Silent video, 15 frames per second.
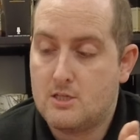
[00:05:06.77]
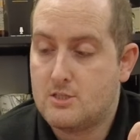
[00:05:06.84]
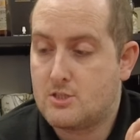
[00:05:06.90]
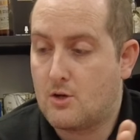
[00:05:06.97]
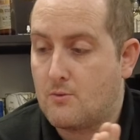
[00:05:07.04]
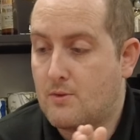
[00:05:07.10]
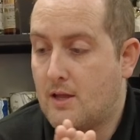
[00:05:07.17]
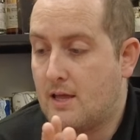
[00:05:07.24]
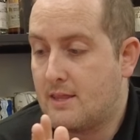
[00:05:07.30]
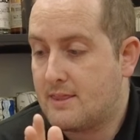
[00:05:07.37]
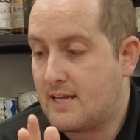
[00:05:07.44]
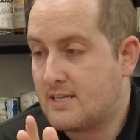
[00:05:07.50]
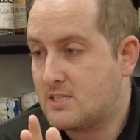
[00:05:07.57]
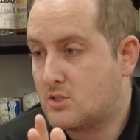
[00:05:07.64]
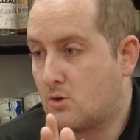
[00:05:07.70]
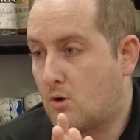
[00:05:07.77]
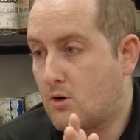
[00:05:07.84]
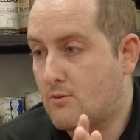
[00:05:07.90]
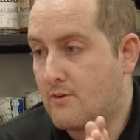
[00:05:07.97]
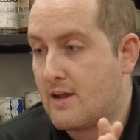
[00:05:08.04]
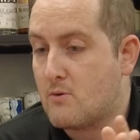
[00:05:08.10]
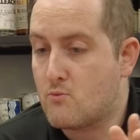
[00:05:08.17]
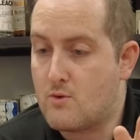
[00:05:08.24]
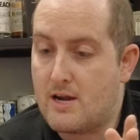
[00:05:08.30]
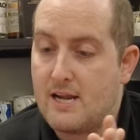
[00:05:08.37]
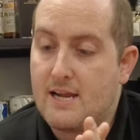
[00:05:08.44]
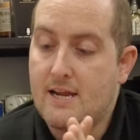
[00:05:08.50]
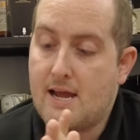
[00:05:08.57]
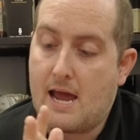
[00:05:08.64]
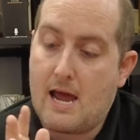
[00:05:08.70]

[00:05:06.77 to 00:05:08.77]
So that's sort of it really.